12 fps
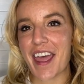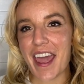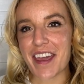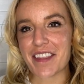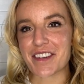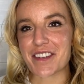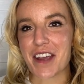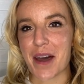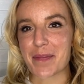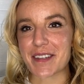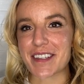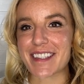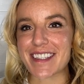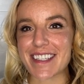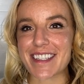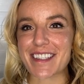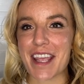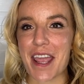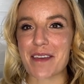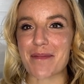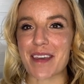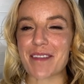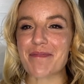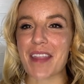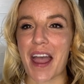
Hey there shoppers, it's Amy.